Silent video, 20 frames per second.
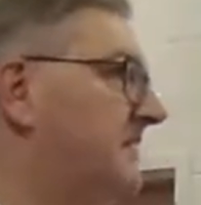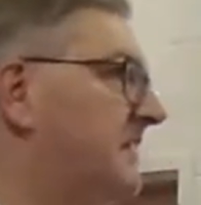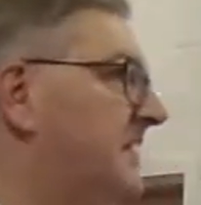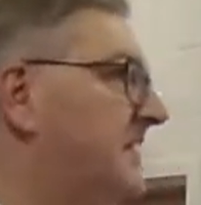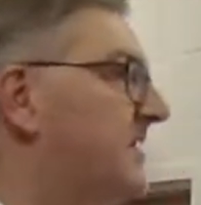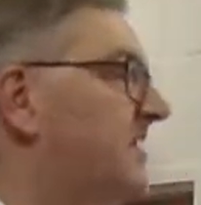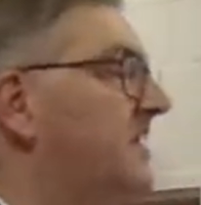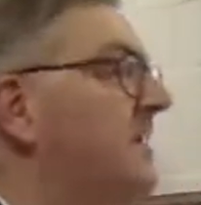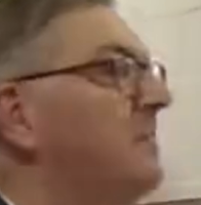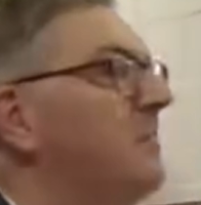
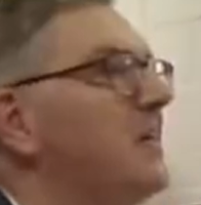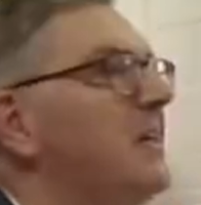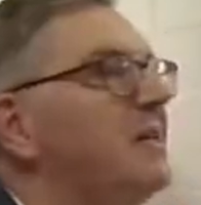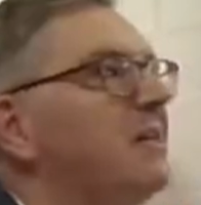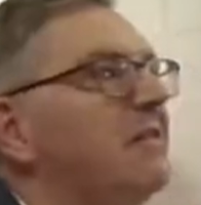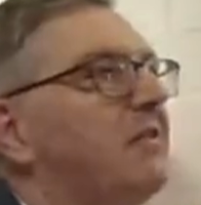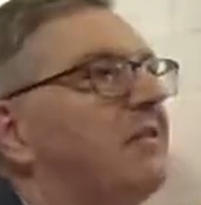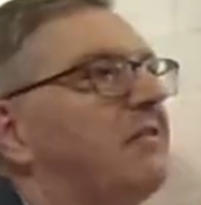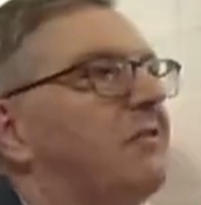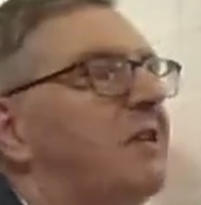the
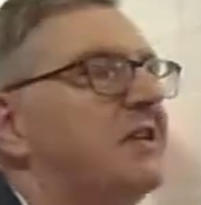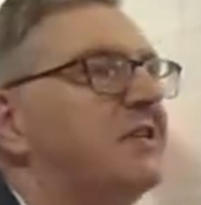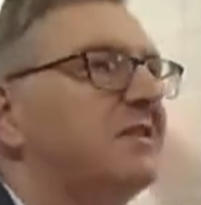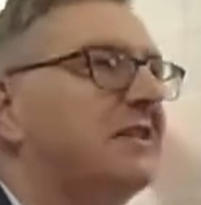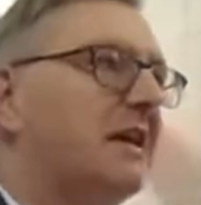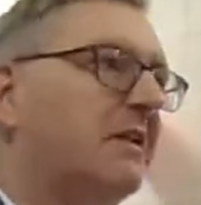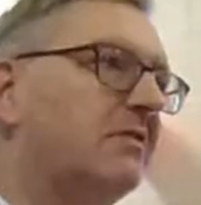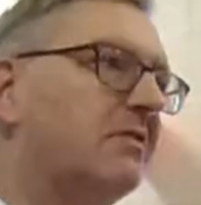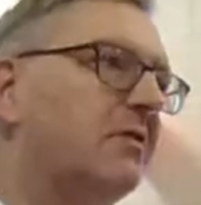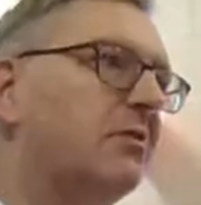immediate threat is
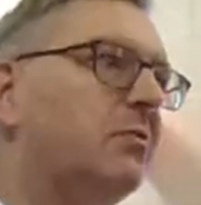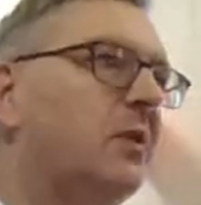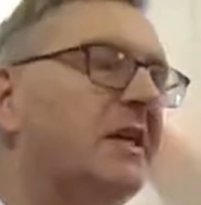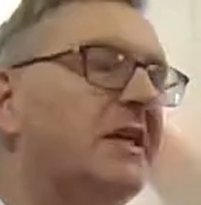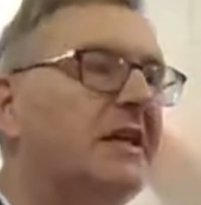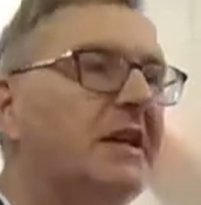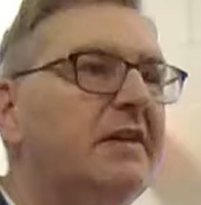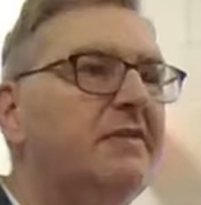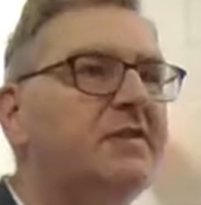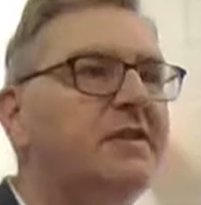out of the
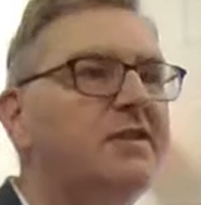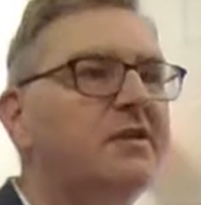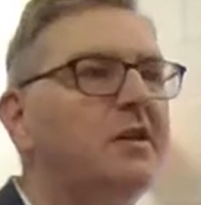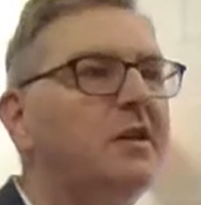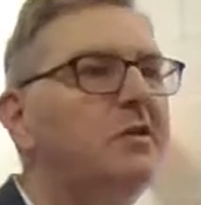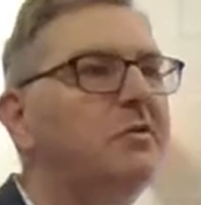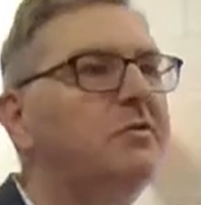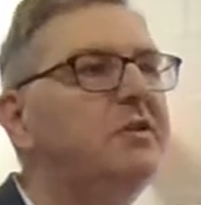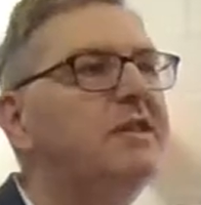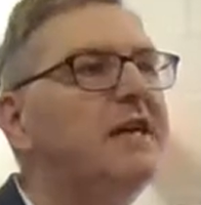way. They've
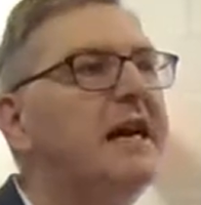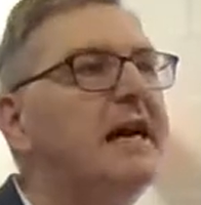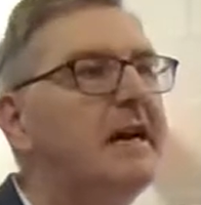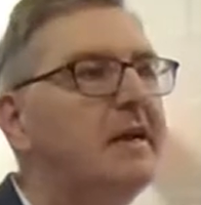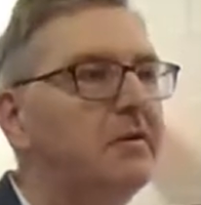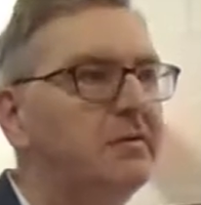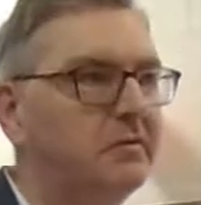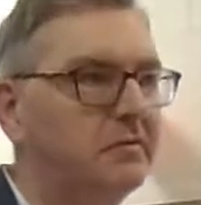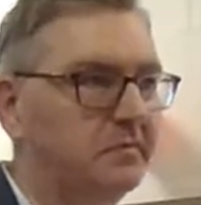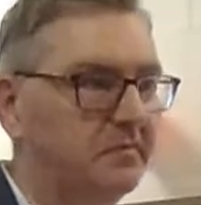slowed
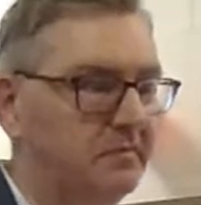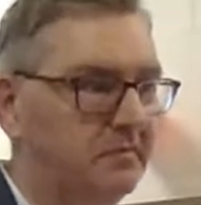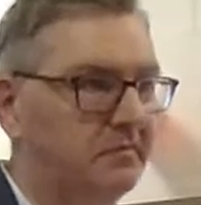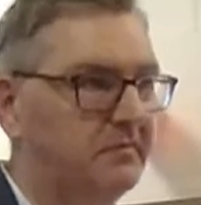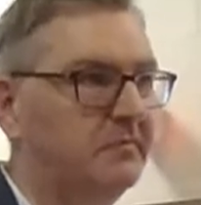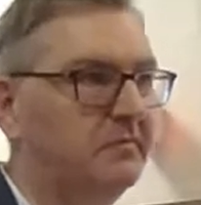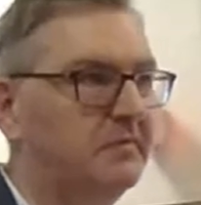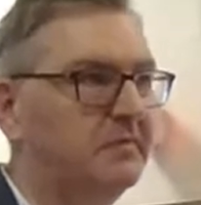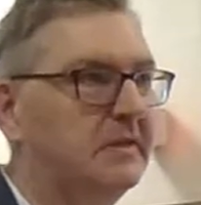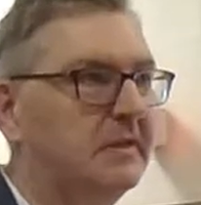down
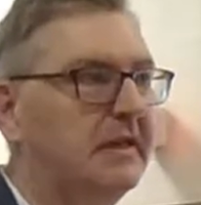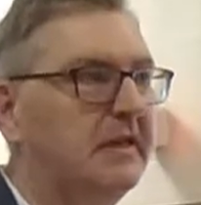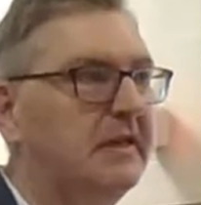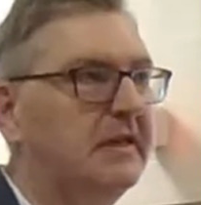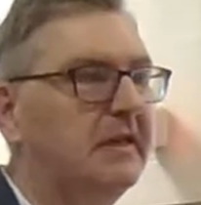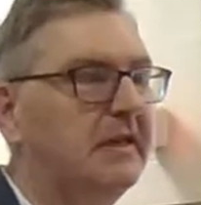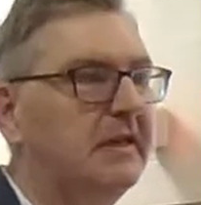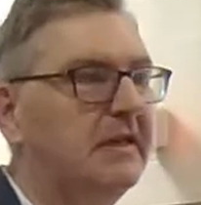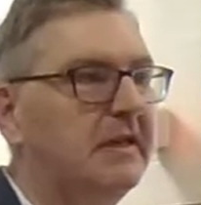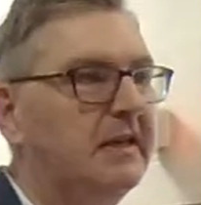
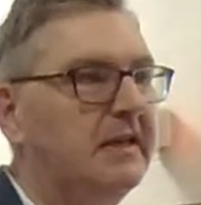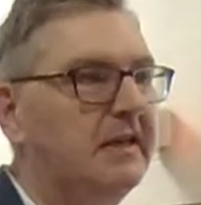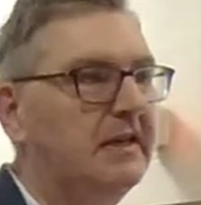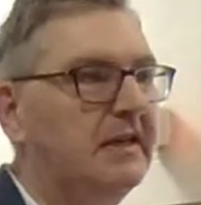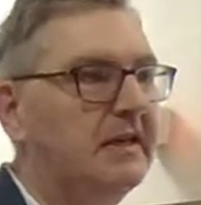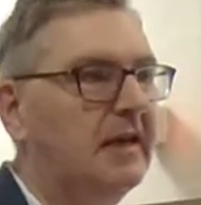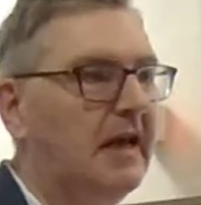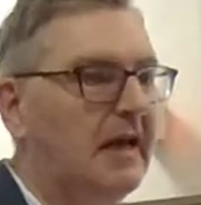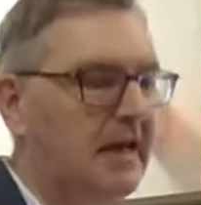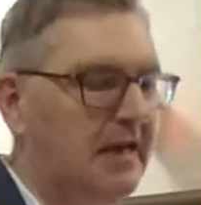
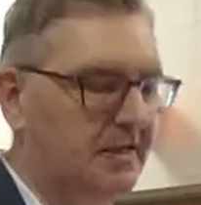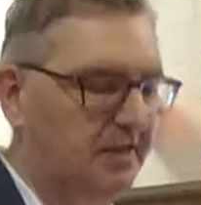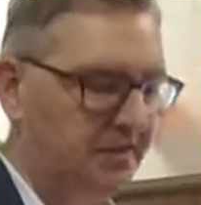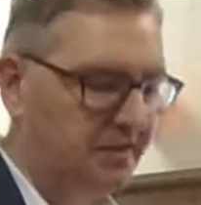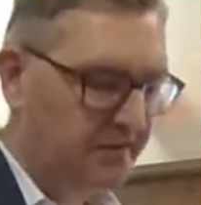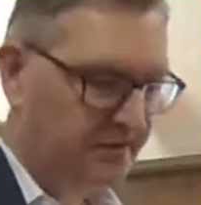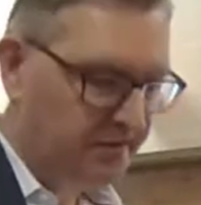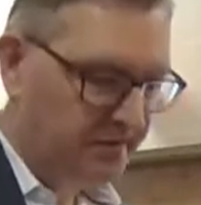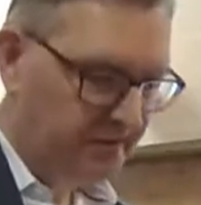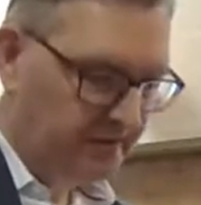
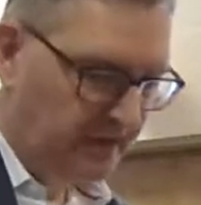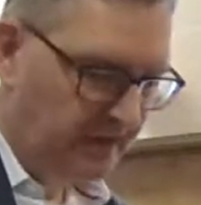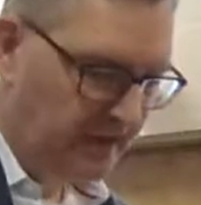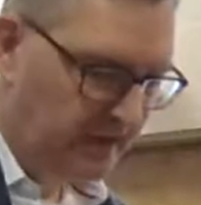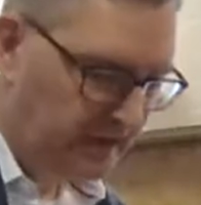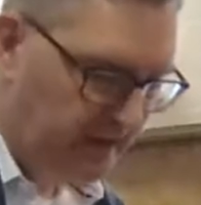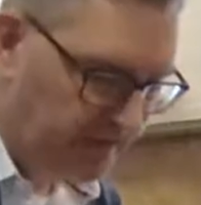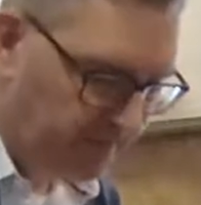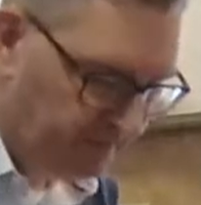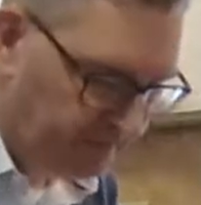and
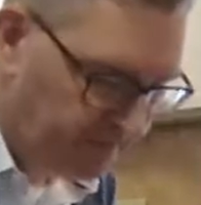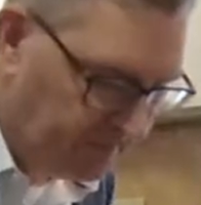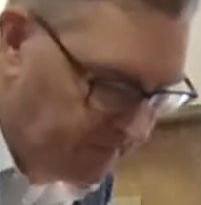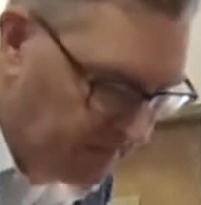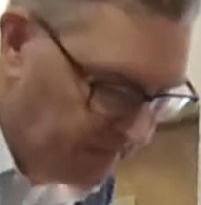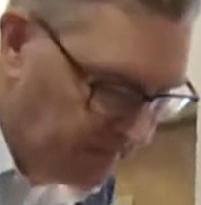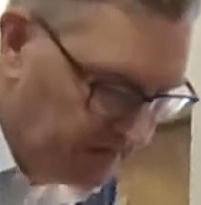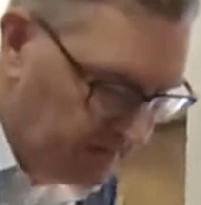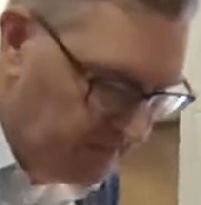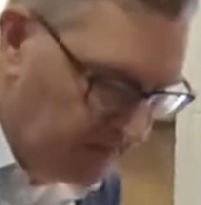they're
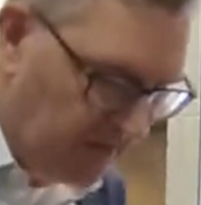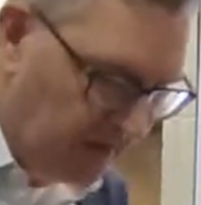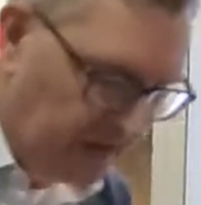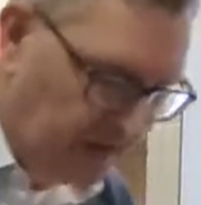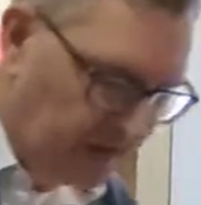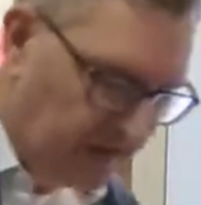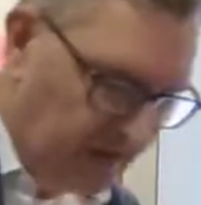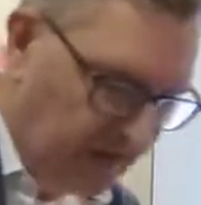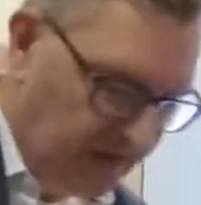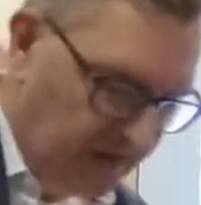
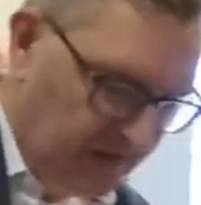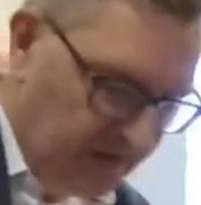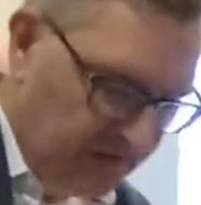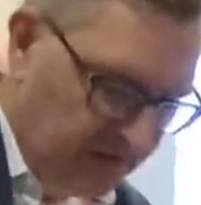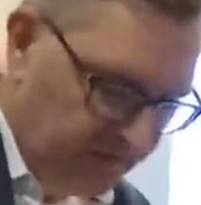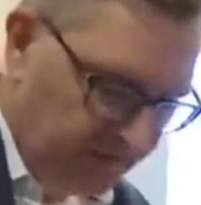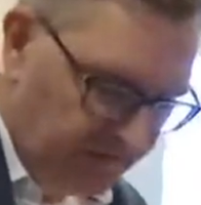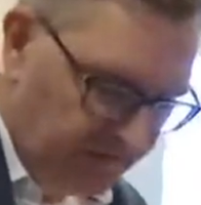making